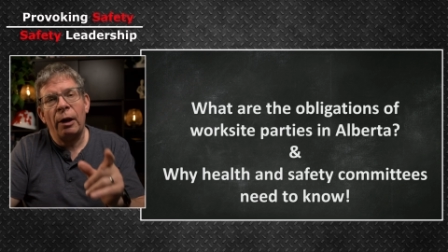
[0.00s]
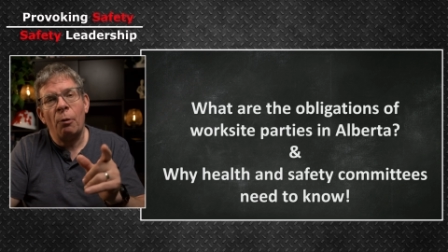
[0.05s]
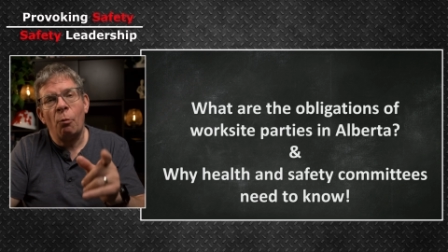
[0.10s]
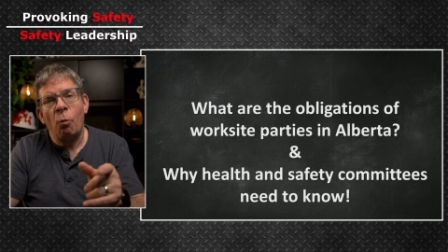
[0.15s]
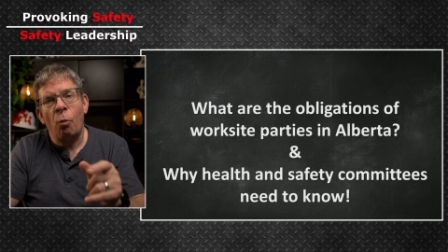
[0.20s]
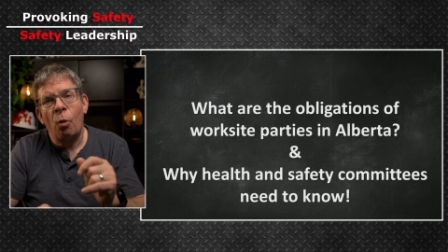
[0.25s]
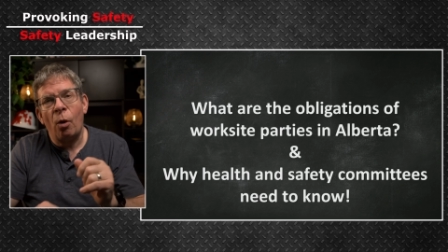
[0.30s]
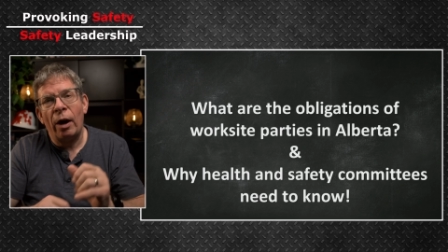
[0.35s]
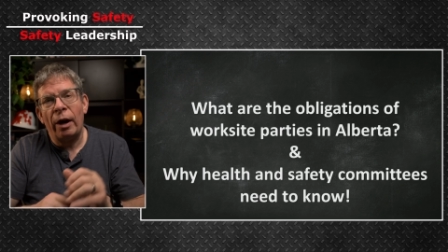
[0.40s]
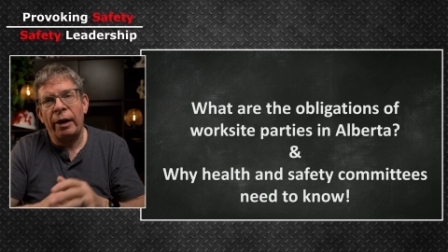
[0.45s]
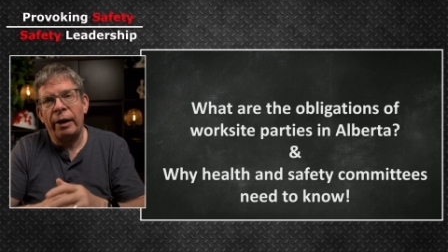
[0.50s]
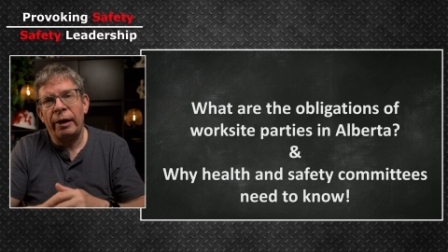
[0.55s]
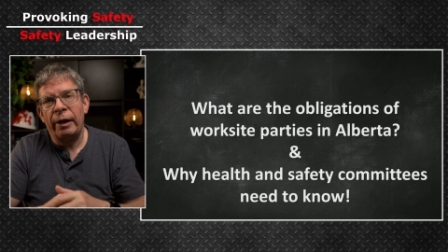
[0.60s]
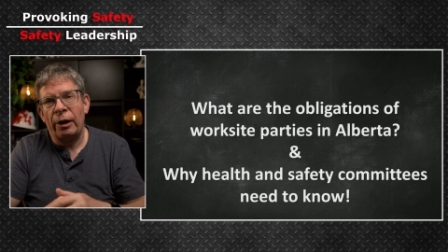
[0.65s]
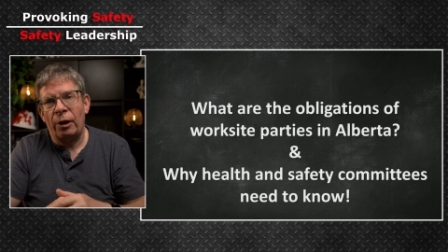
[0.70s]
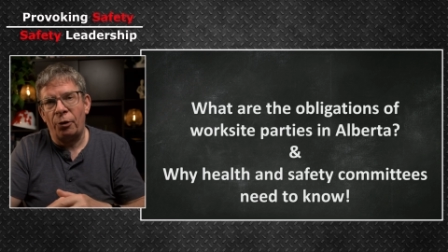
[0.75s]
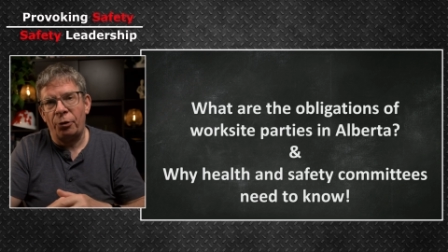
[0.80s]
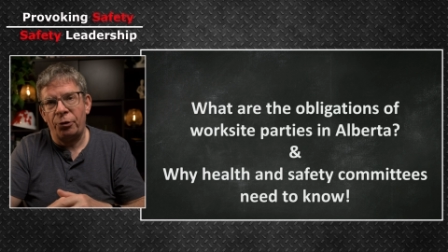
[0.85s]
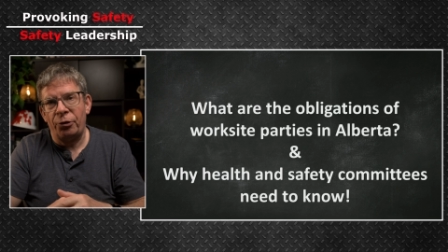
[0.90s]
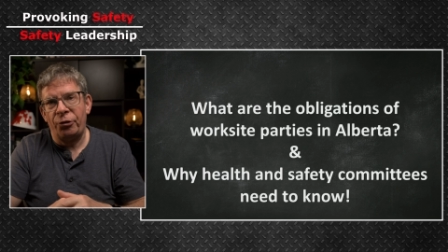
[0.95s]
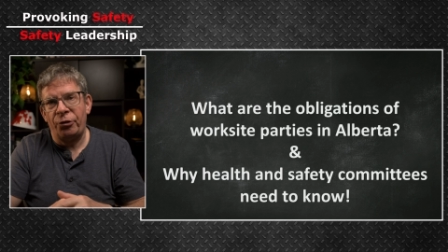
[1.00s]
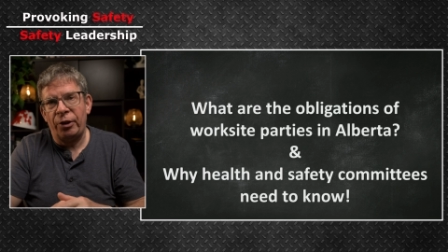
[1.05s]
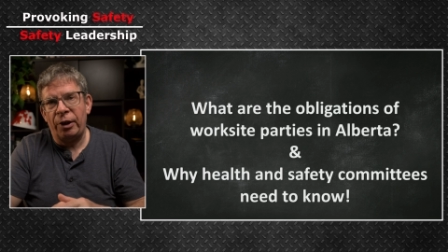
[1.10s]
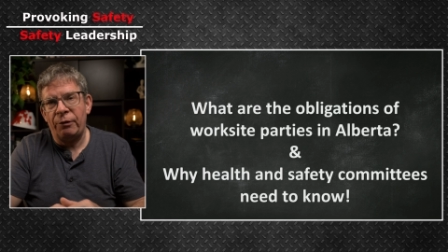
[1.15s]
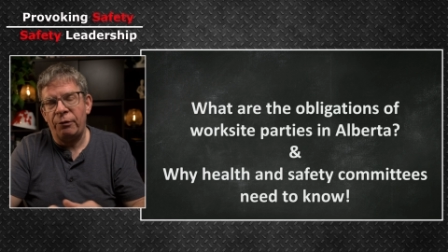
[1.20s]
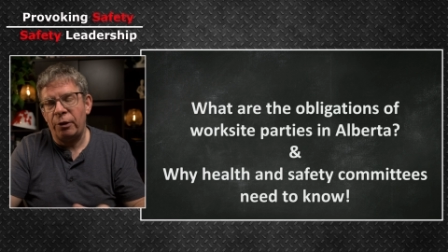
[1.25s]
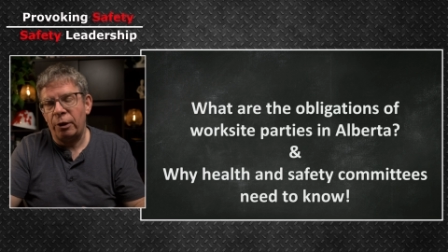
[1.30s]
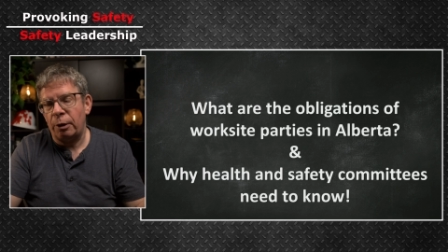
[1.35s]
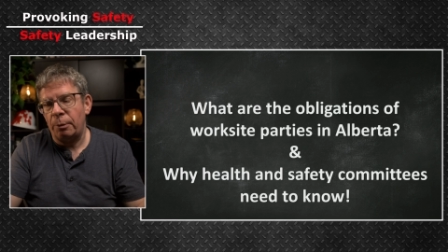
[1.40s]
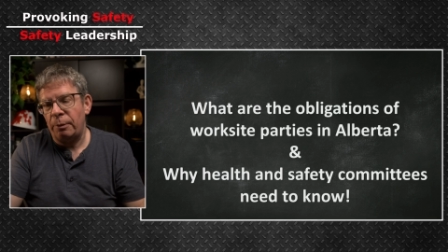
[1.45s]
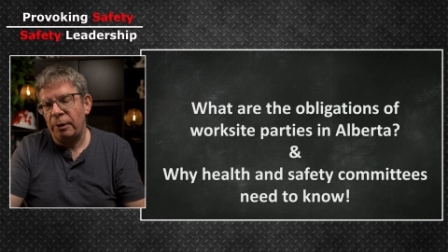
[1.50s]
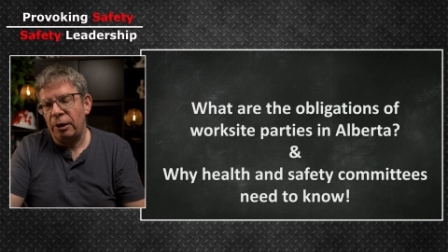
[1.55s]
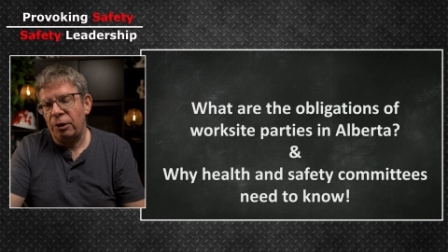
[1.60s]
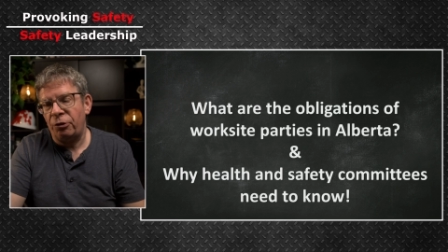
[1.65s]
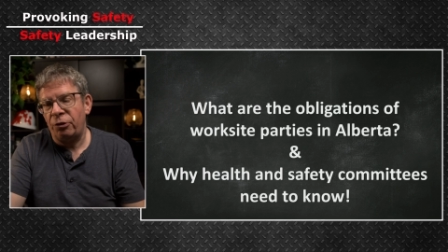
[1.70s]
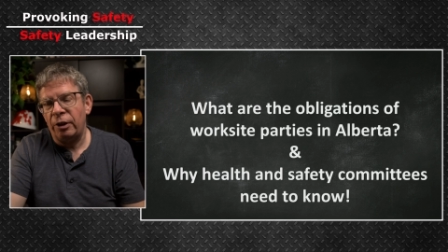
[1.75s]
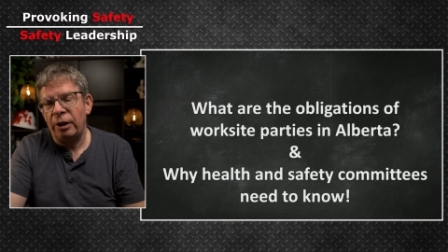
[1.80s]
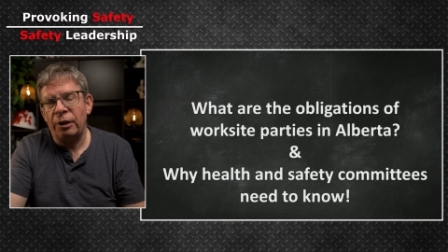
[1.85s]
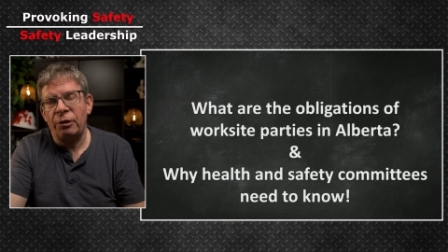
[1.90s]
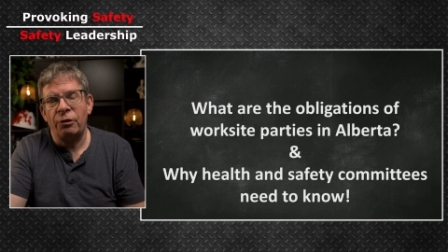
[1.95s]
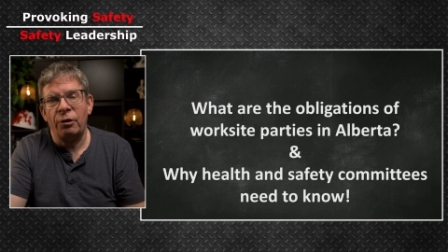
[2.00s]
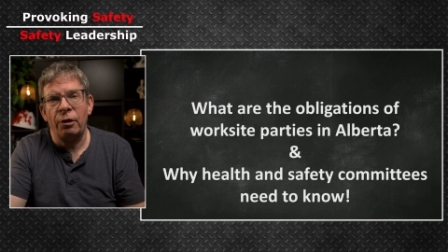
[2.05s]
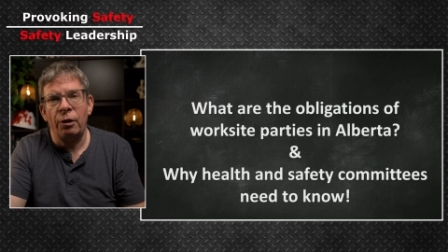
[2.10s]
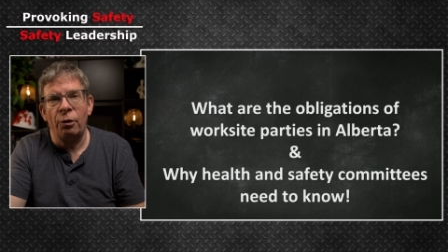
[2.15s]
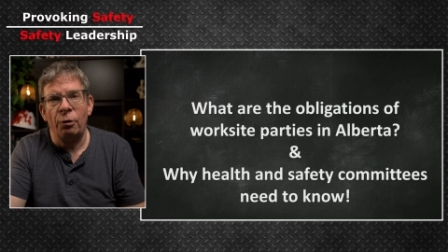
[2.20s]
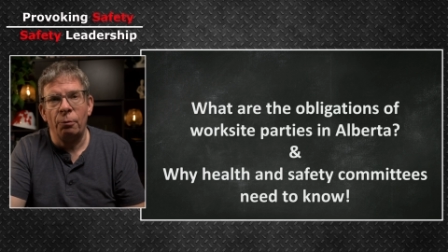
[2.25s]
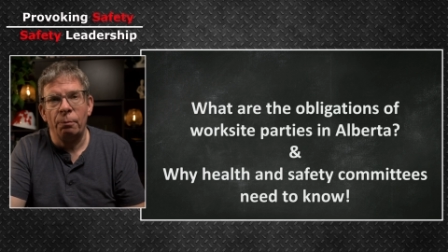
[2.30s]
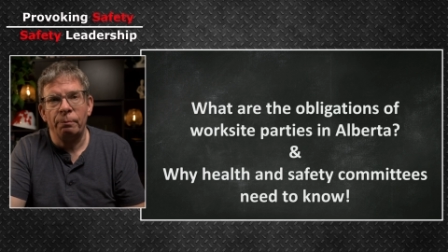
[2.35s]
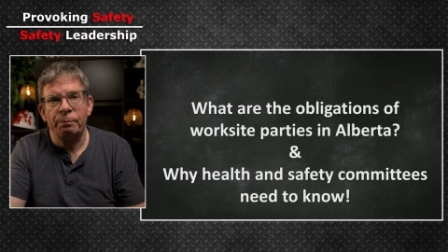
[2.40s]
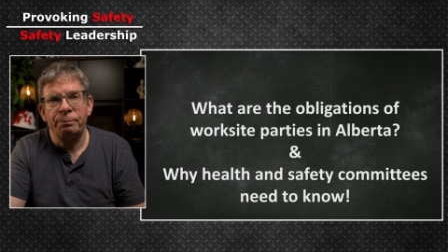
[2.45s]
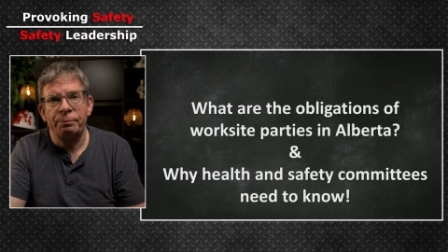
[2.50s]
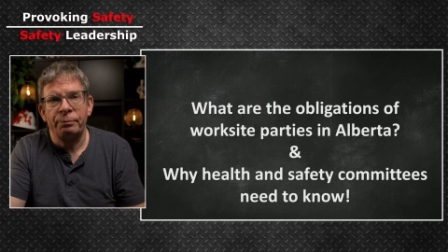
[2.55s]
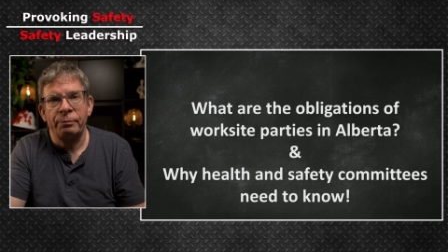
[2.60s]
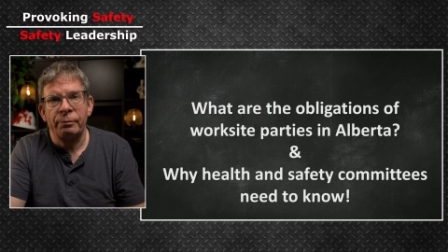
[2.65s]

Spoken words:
and why health and safety committees need to know.